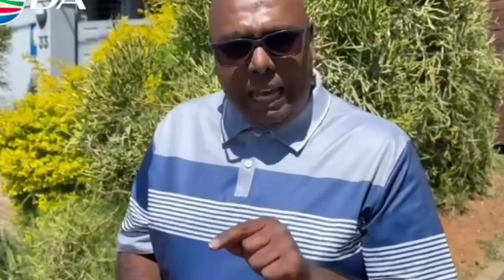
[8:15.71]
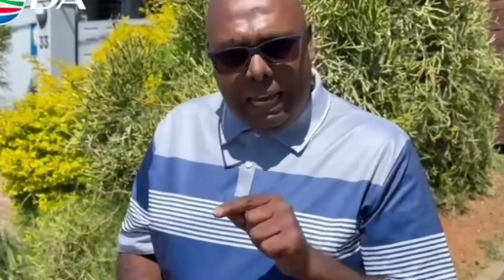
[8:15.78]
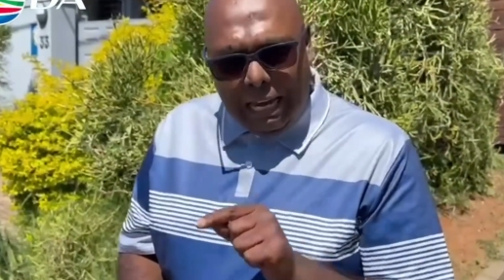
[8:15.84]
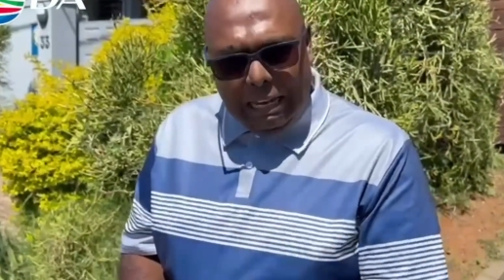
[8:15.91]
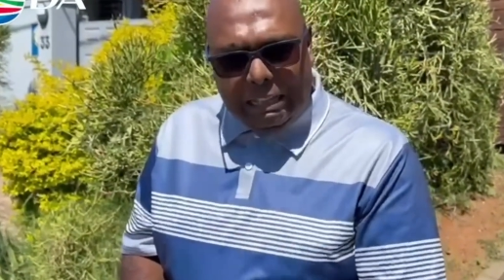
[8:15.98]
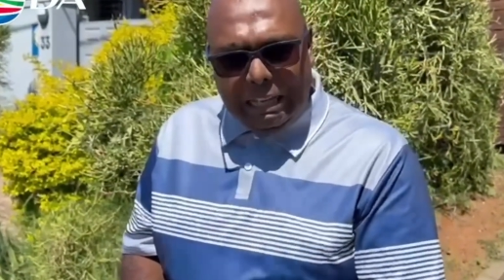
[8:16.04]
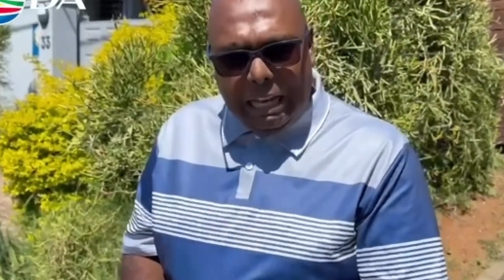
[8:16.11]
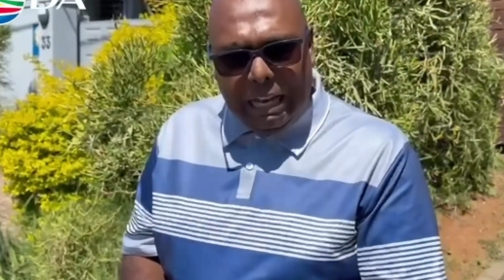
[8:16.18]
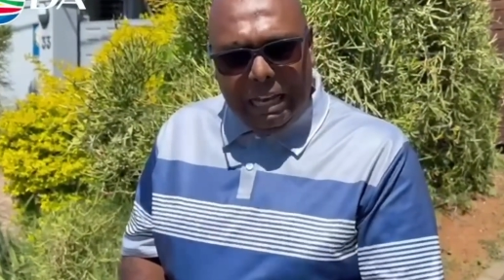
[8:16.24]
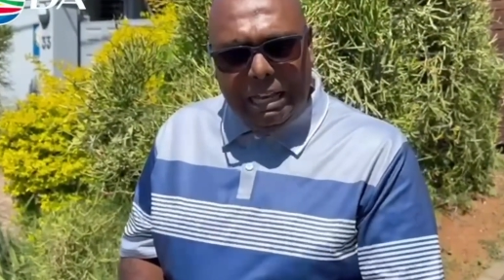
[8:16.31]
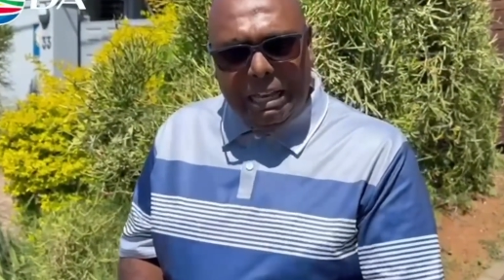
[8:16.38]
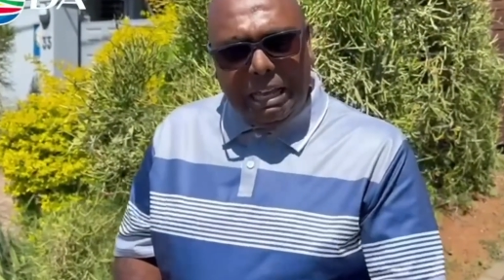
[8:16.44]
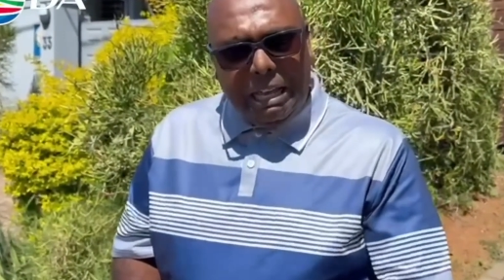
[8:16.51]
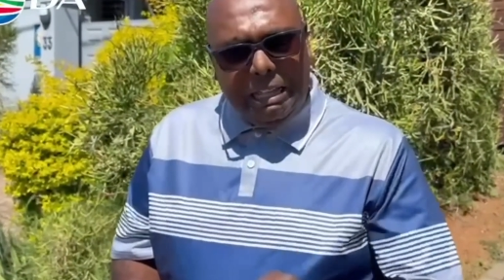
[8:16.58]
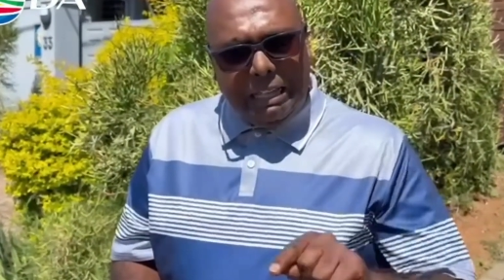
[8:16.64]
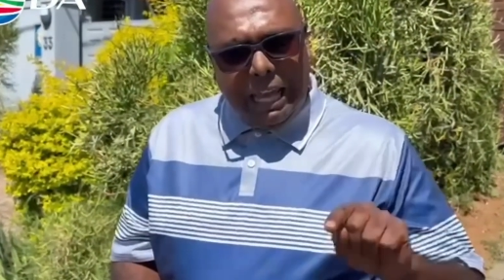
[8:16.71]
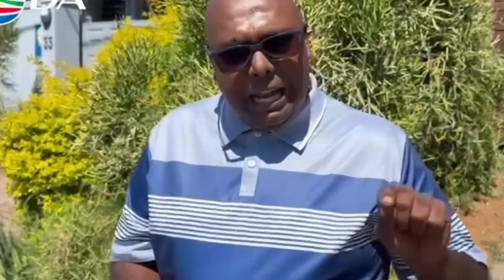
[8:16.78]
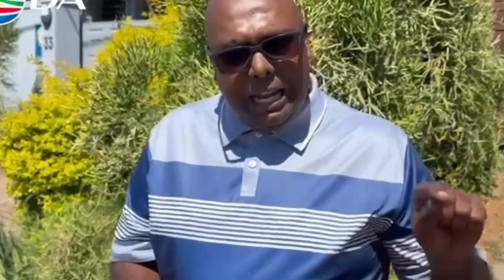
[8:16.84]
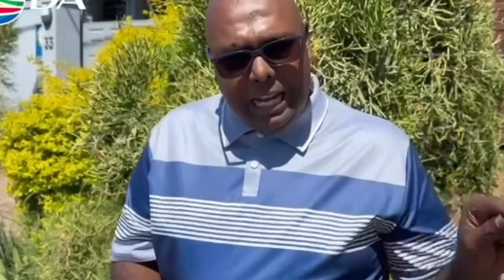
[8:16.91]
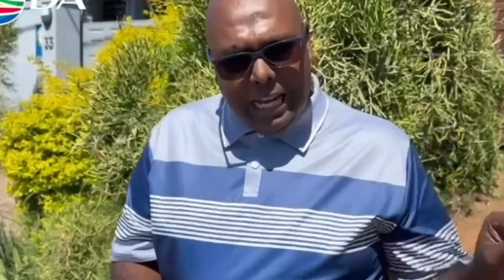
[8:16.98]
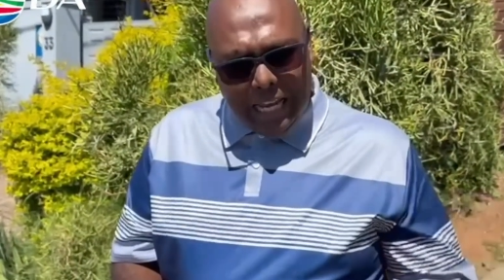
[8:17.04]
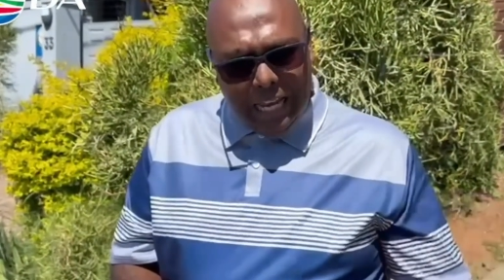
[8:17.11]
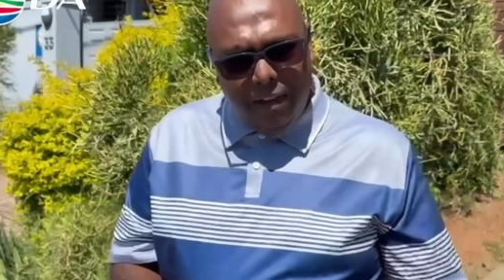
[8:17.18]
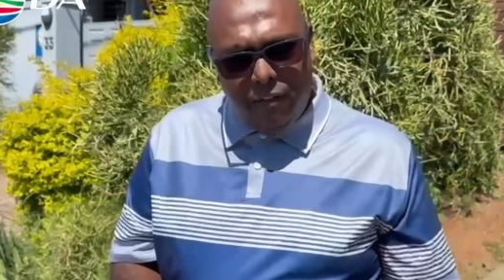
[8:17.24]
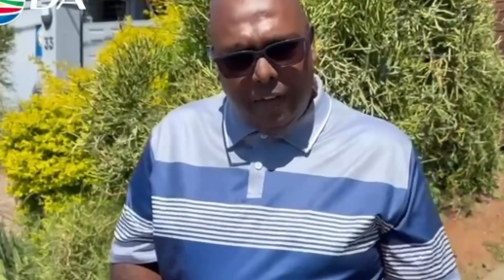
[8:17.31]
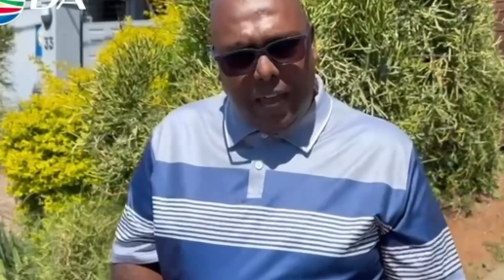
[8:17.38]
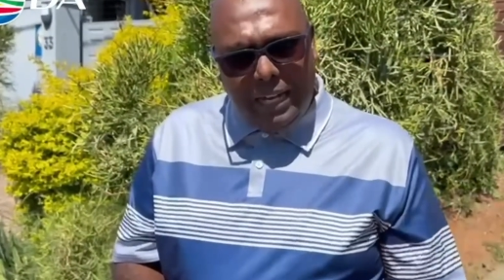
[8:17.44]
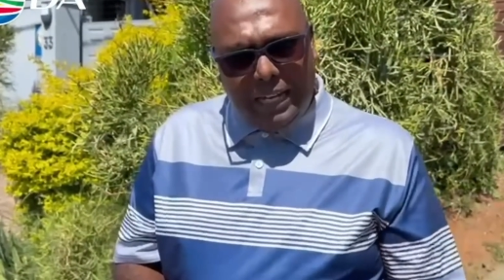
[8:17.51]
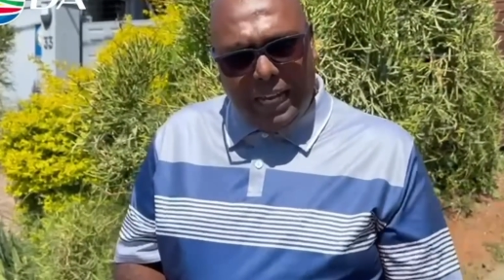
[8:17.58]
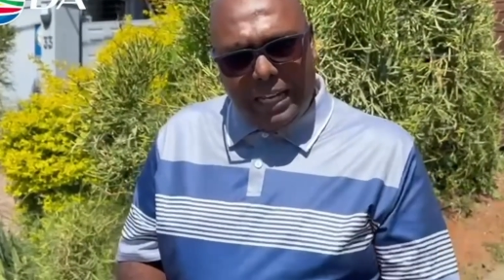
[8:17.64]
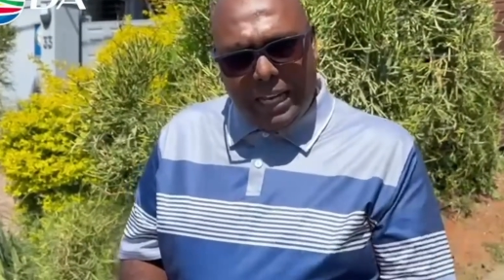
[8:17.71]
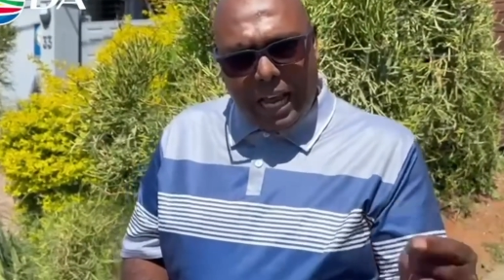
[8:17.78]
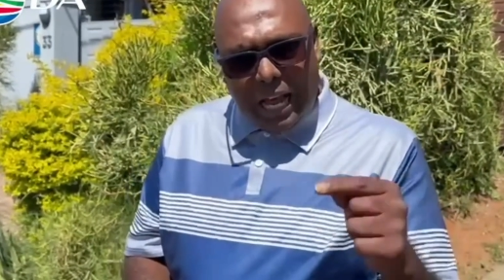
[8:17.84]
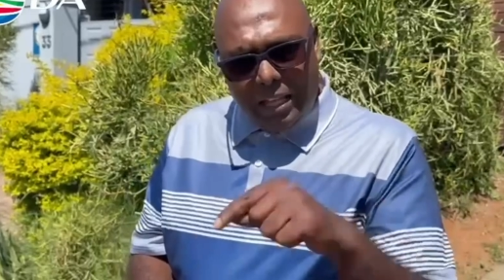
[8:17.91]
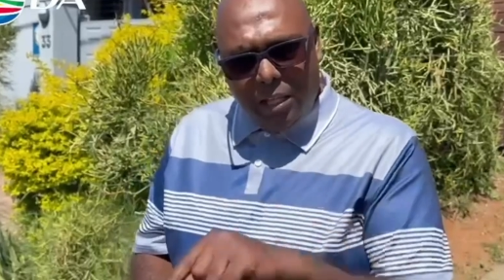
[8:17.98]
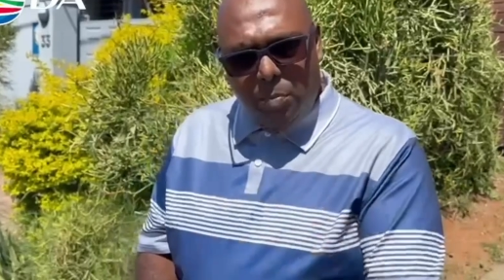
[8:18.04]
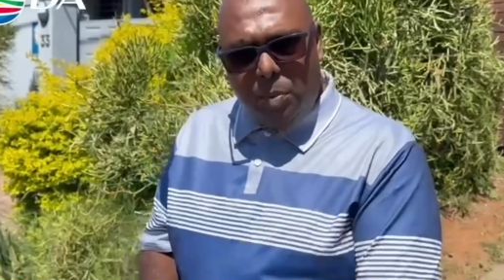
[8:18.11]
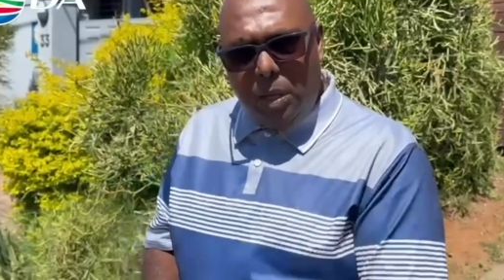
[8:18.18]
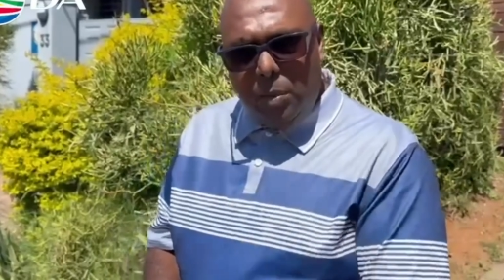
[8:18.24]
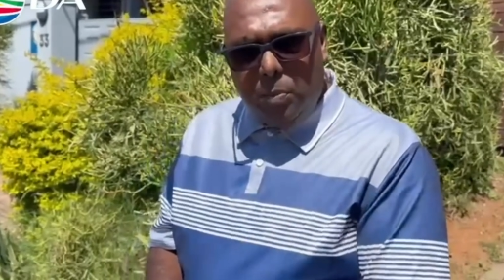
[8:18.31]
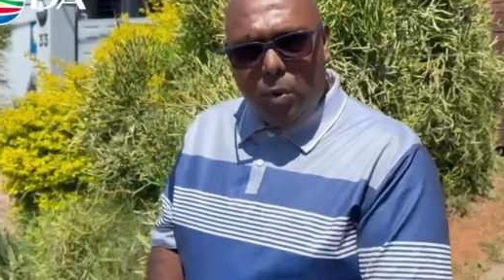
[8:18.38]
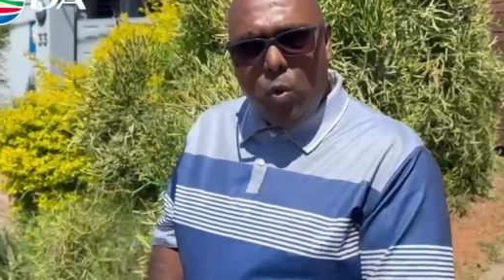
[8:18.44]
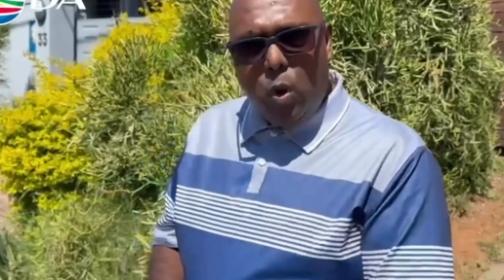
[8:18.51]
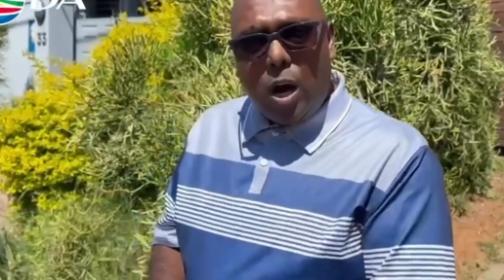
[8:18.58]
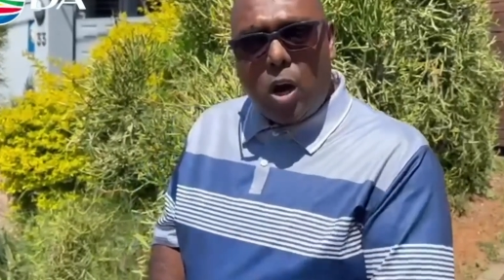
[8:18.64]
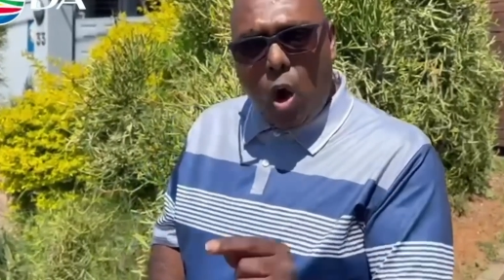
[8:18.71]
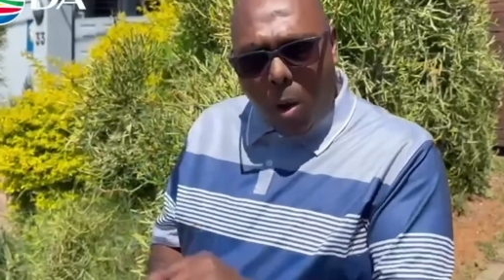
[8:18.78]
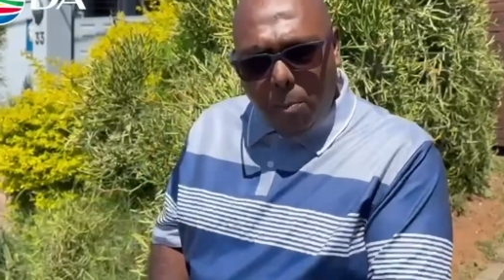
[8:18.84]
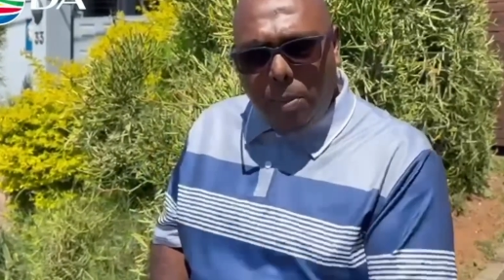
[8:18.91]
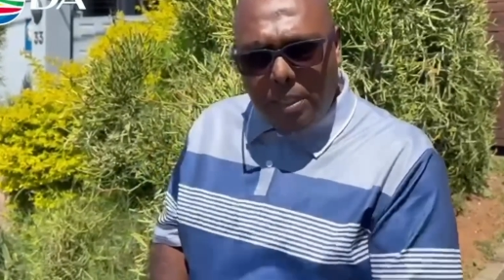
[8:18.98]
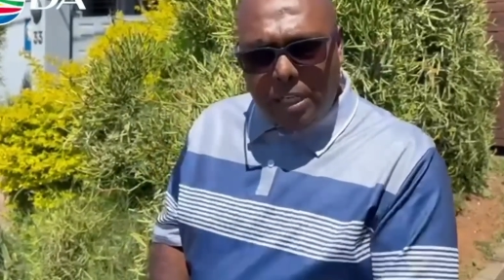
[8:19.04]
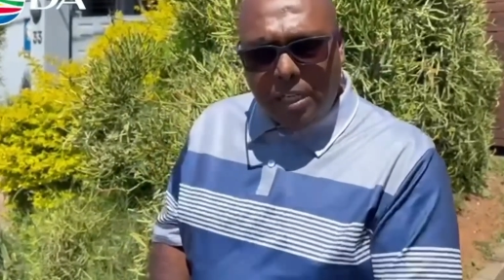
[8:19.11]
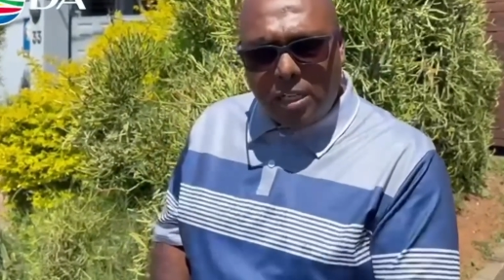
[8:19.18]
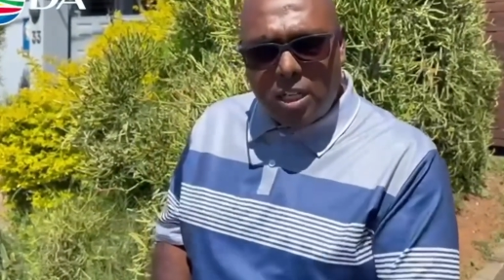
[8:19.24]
Either they leave and get other people who are competent